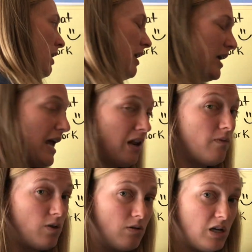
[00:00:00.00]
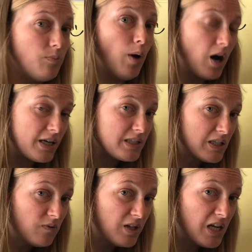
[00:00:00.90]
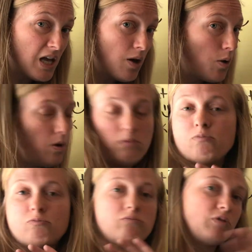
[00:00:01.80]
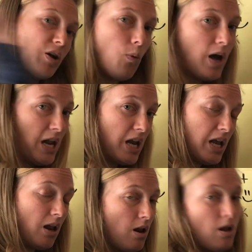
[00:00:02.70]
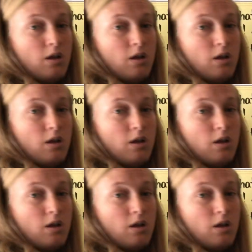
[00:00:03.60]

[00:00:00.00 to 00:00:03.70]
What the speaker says: And again, if you need to pause this video, rewind it,